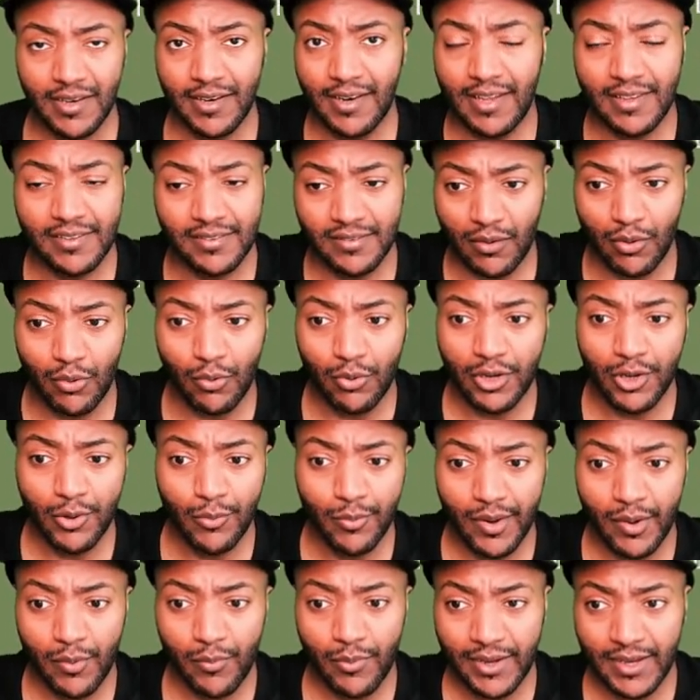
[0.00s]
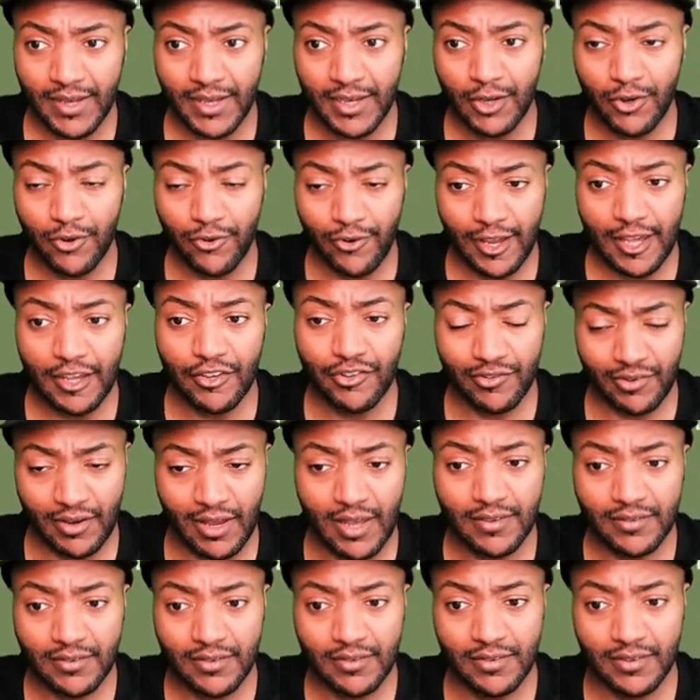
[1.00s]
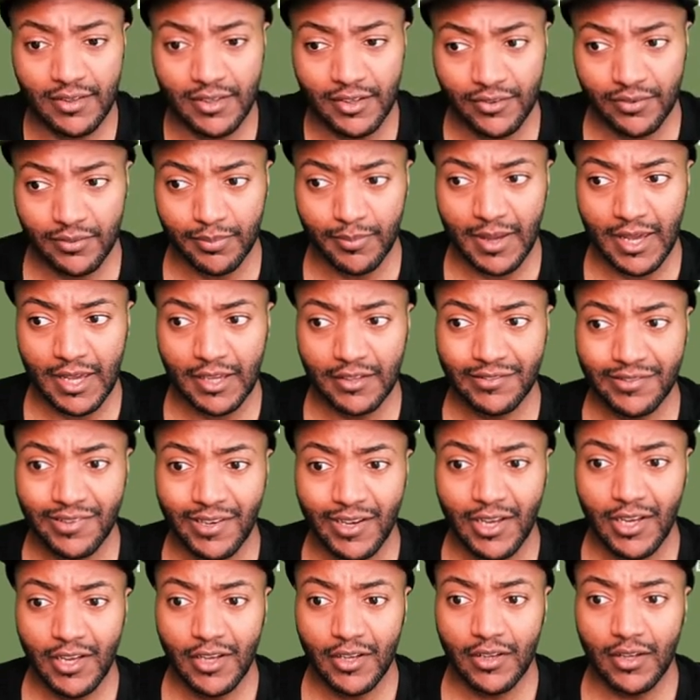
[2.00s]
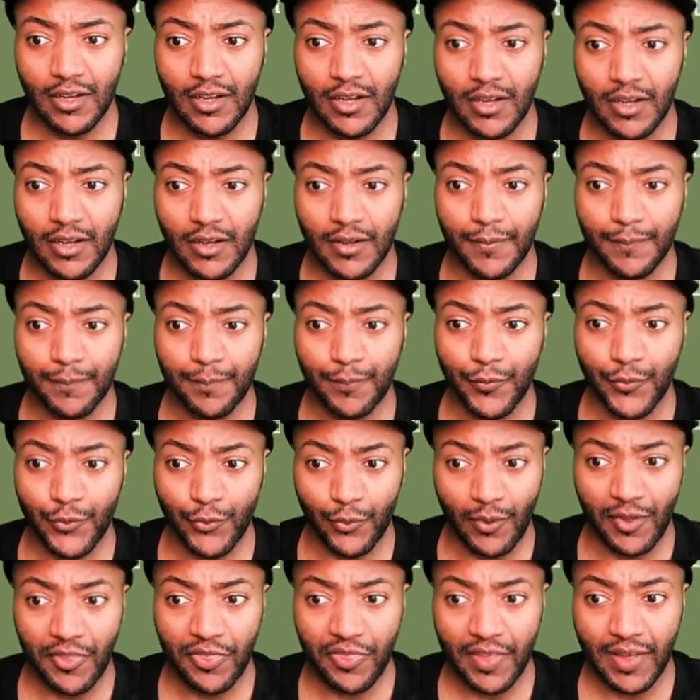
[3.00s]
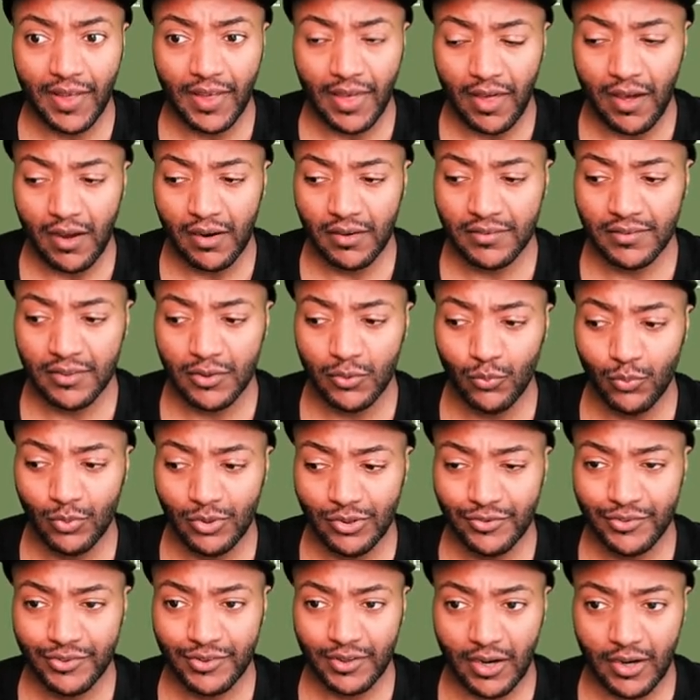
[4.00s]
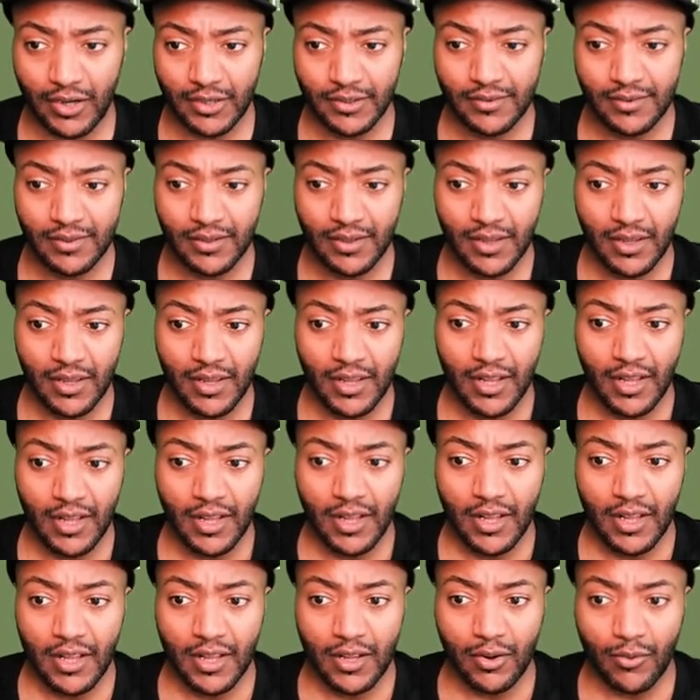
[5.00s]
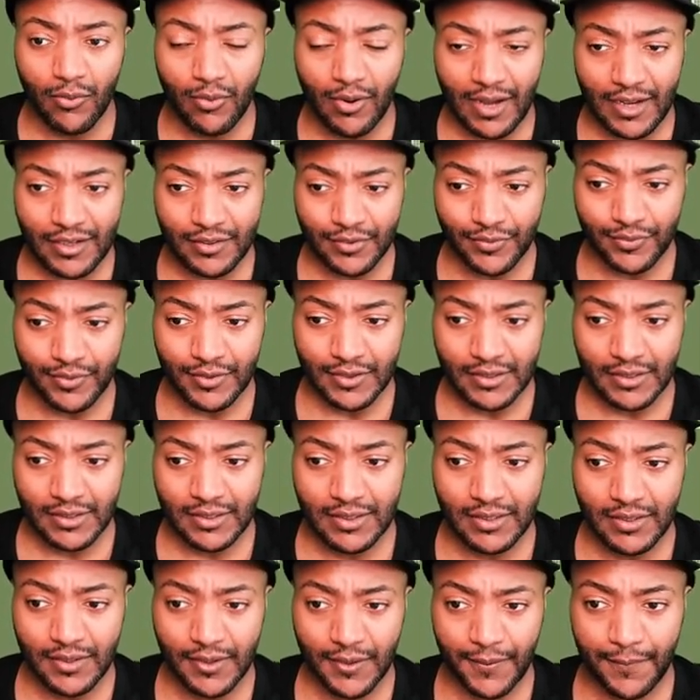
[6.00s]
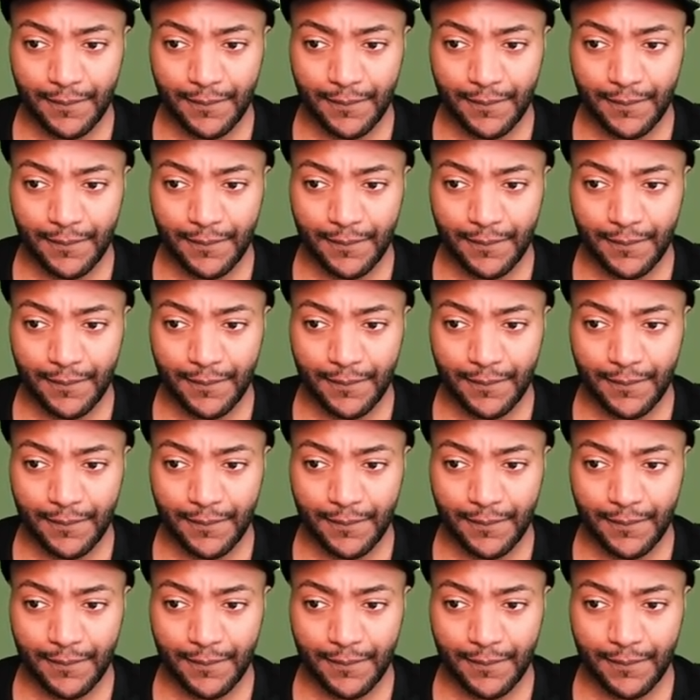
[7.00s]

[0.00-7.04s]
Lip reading: That's the only way we can create chances in this match. So I think Eriksen will start. Rashford